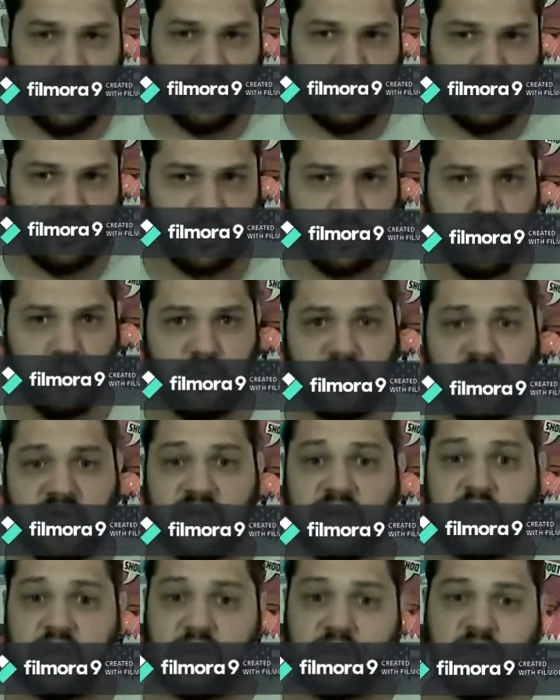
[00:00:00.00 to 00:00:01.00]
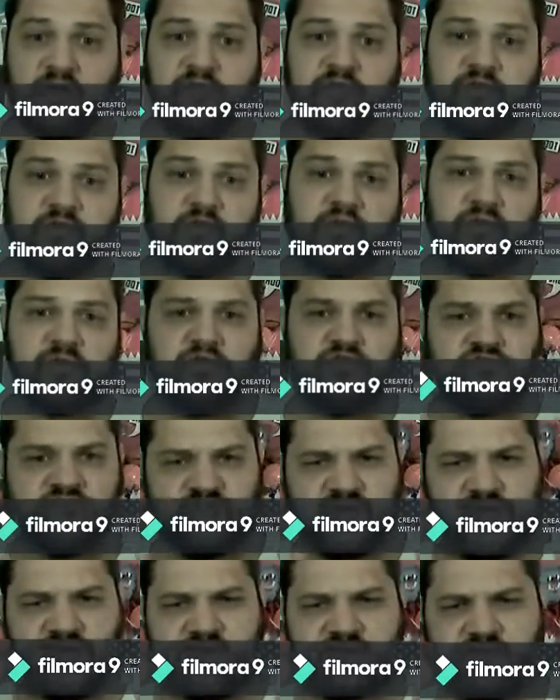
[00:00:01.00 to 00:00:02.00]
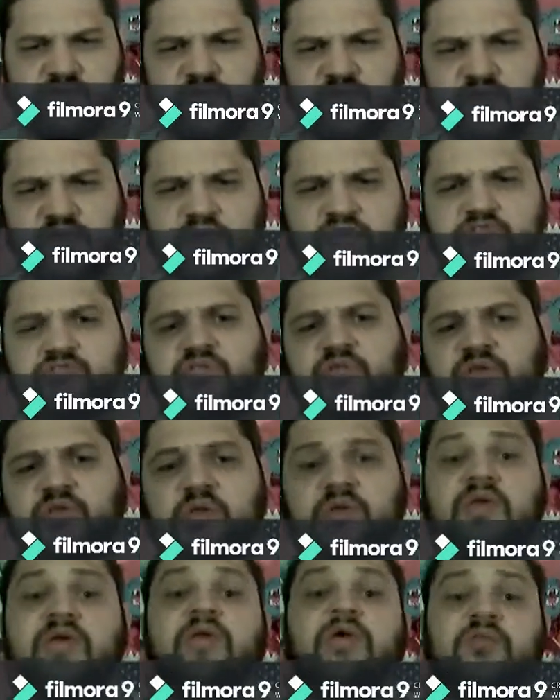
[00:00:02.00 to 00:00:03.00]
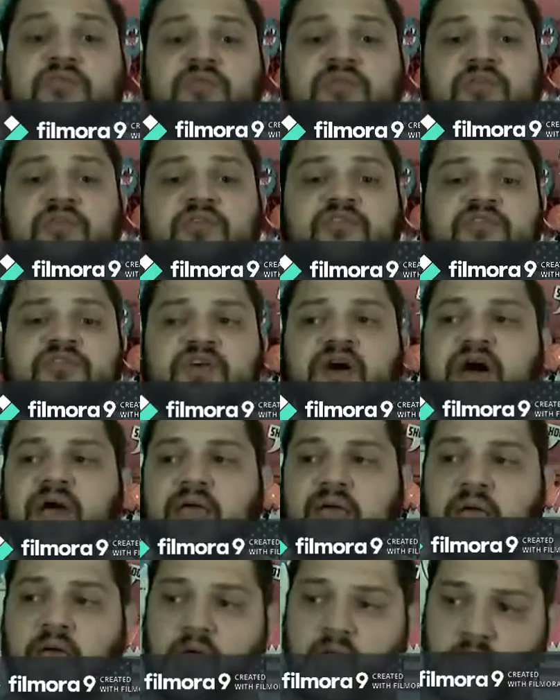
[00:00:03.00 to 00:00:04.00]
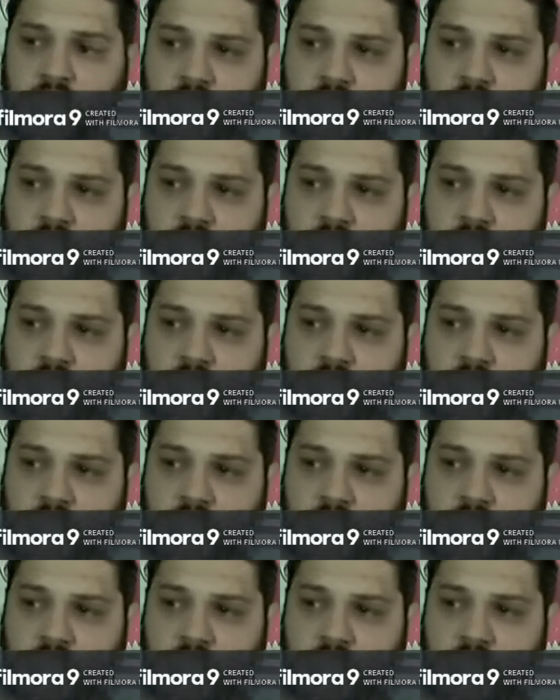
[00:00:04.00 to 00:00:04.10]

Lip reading: your recorded interview, you should have your credentials where you can get onto their site,